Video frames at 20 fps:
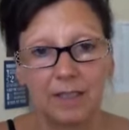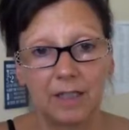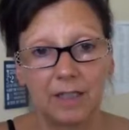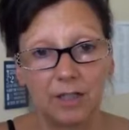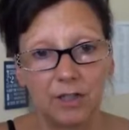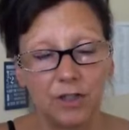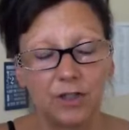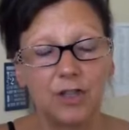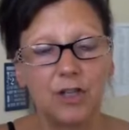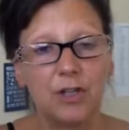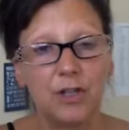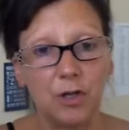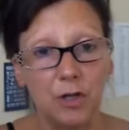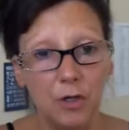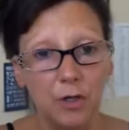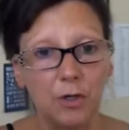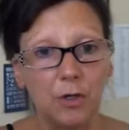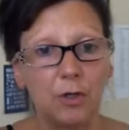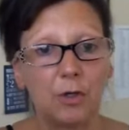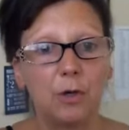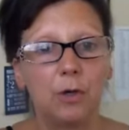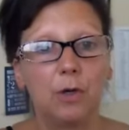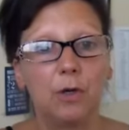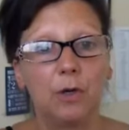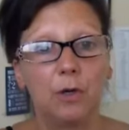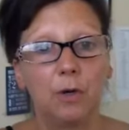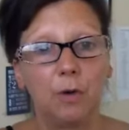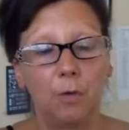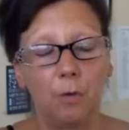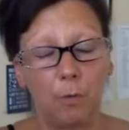because you know
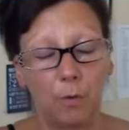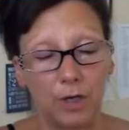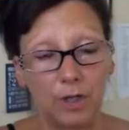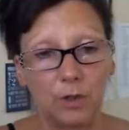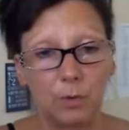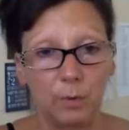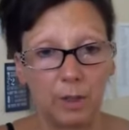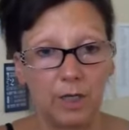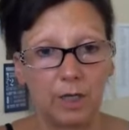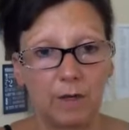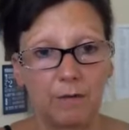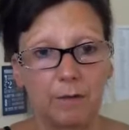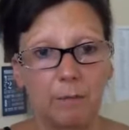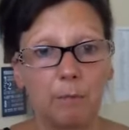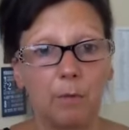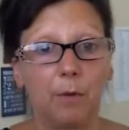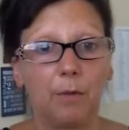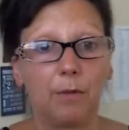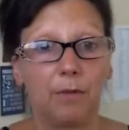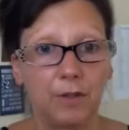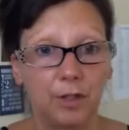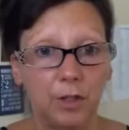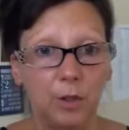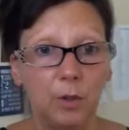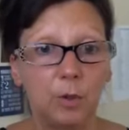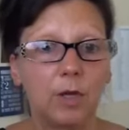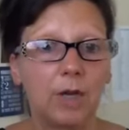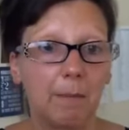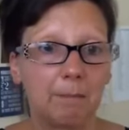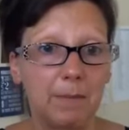which week of the month
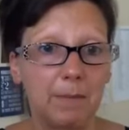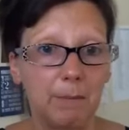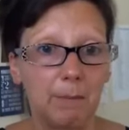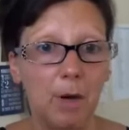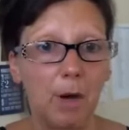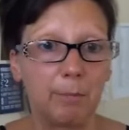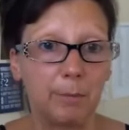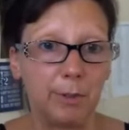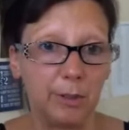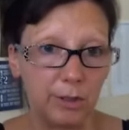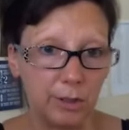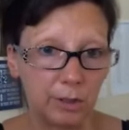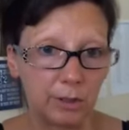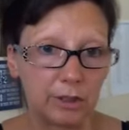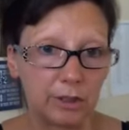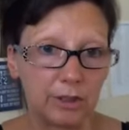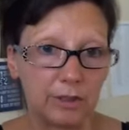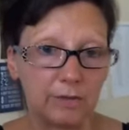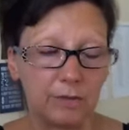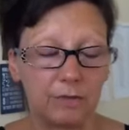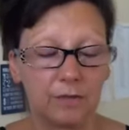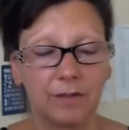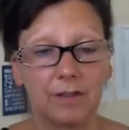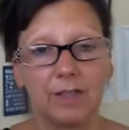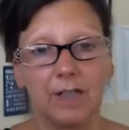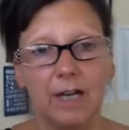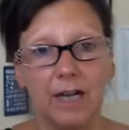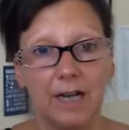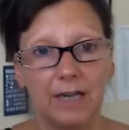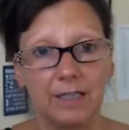you can be more productive.
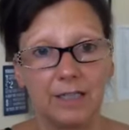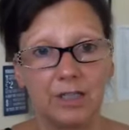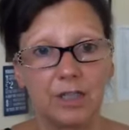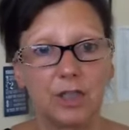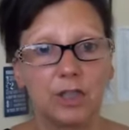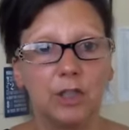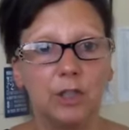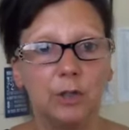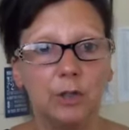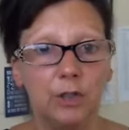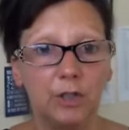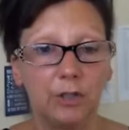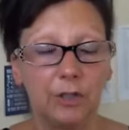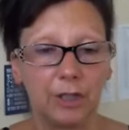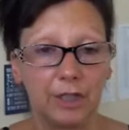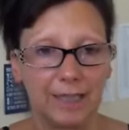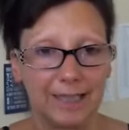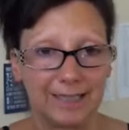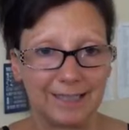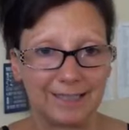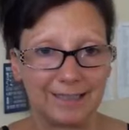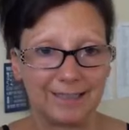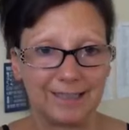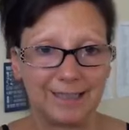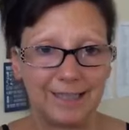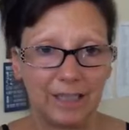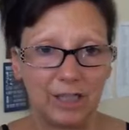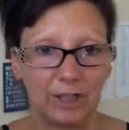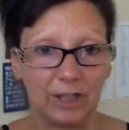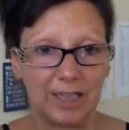And so you're going
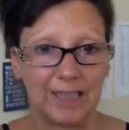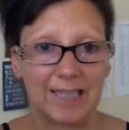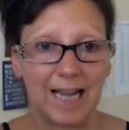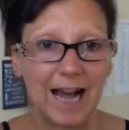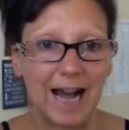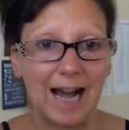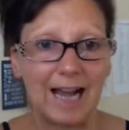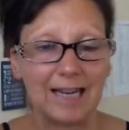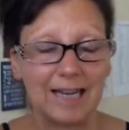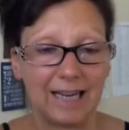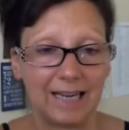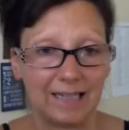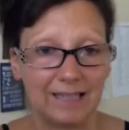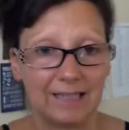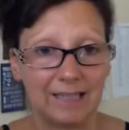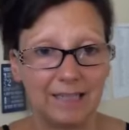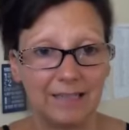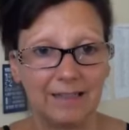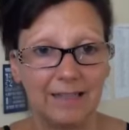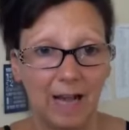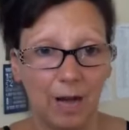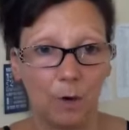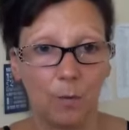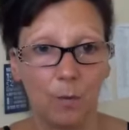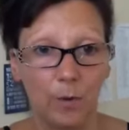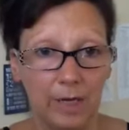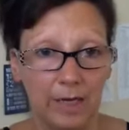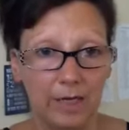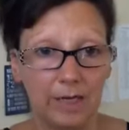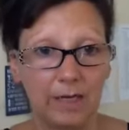to target
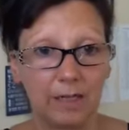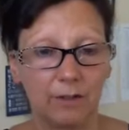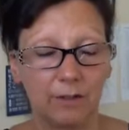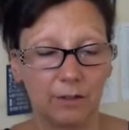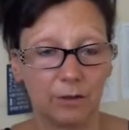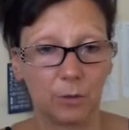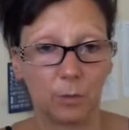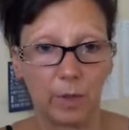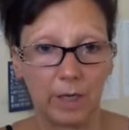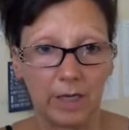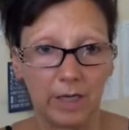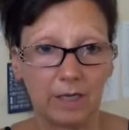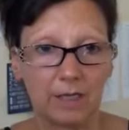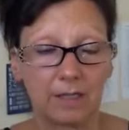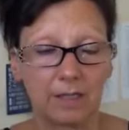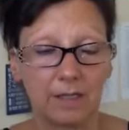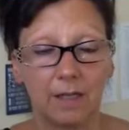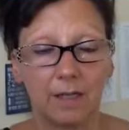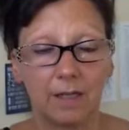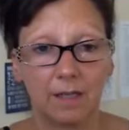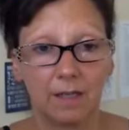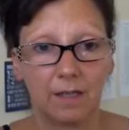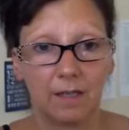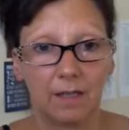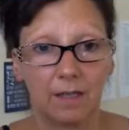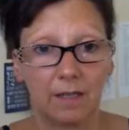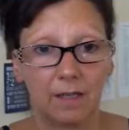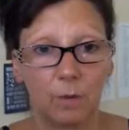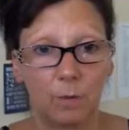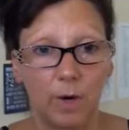that week, those weeks
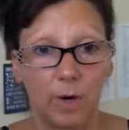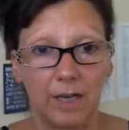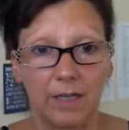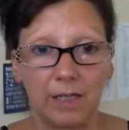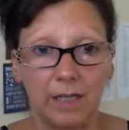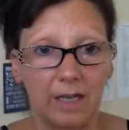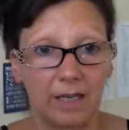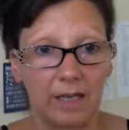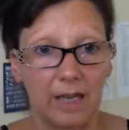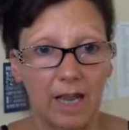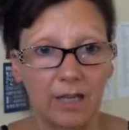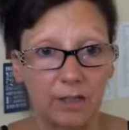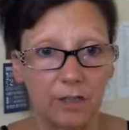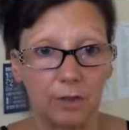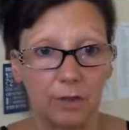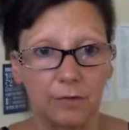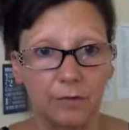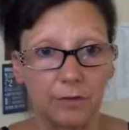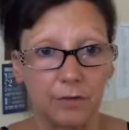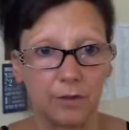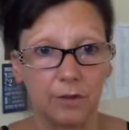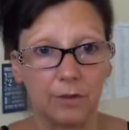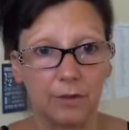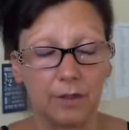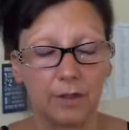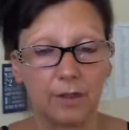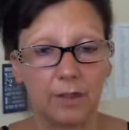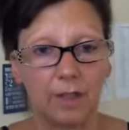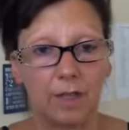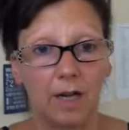where you can get stuff
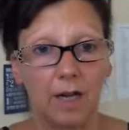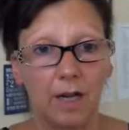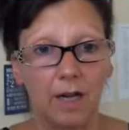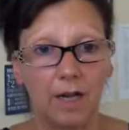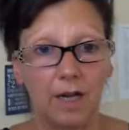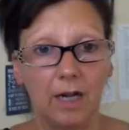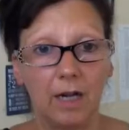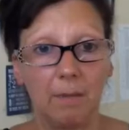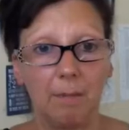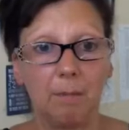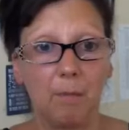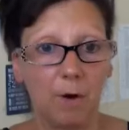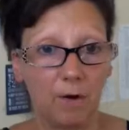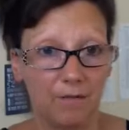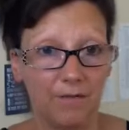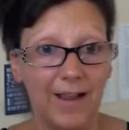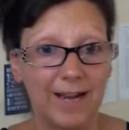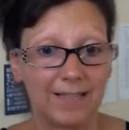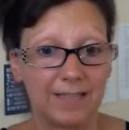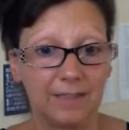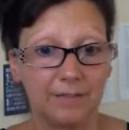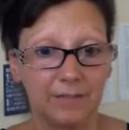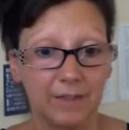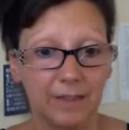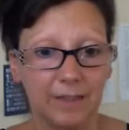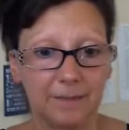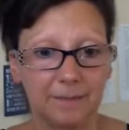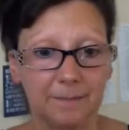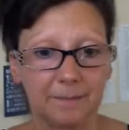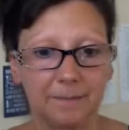done more
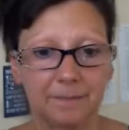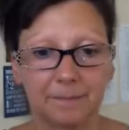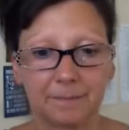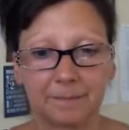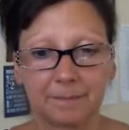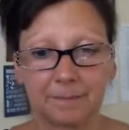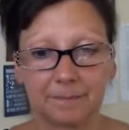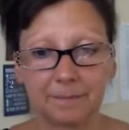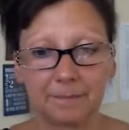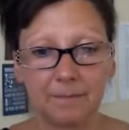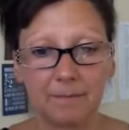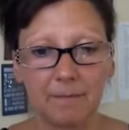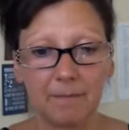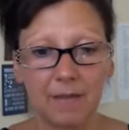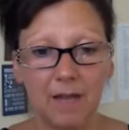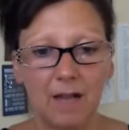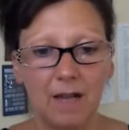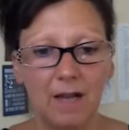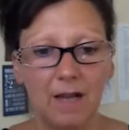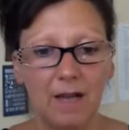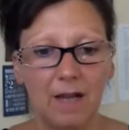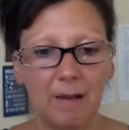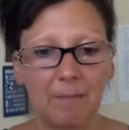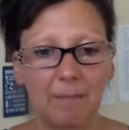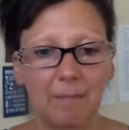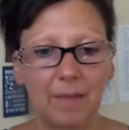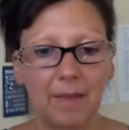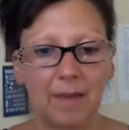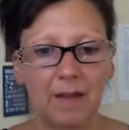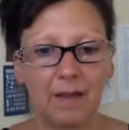effectively.
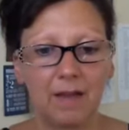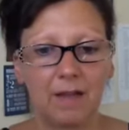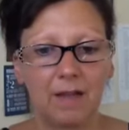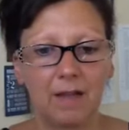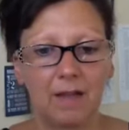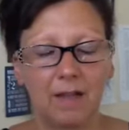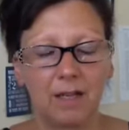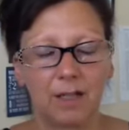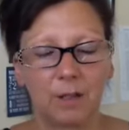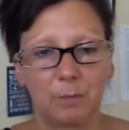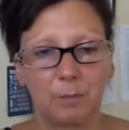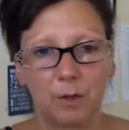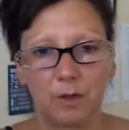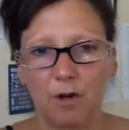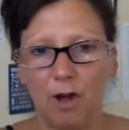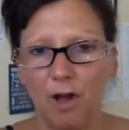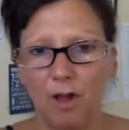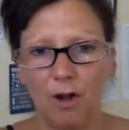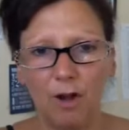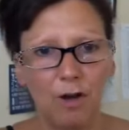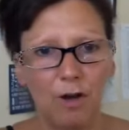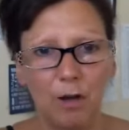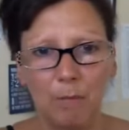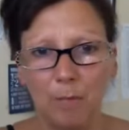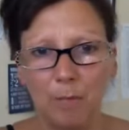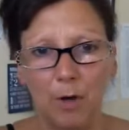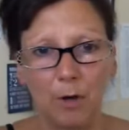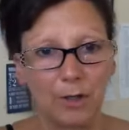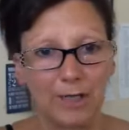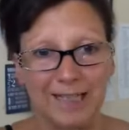We're all
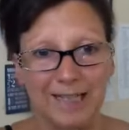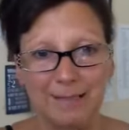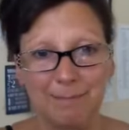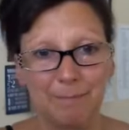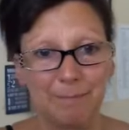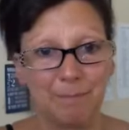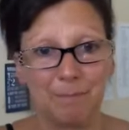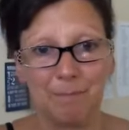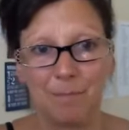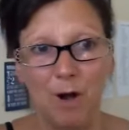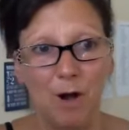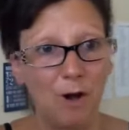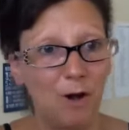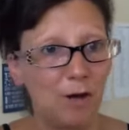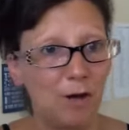more